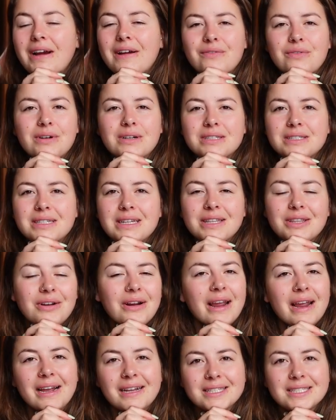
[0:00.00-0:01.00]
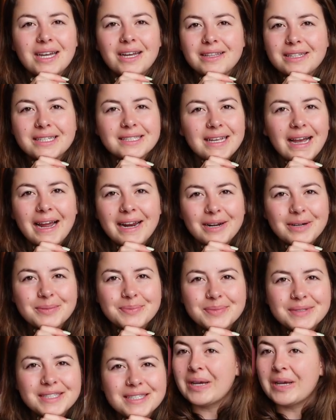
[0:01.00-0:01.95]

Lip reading: everyone to get their hands on these items.